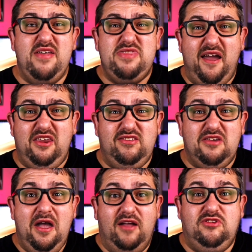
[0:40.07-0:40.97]
That is,
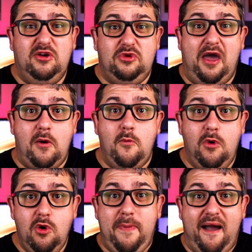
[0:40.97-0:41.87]
until now.
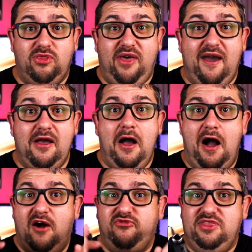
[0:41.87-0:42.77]
More about that
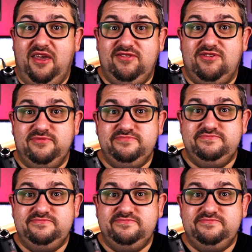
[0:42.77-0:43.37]
after this.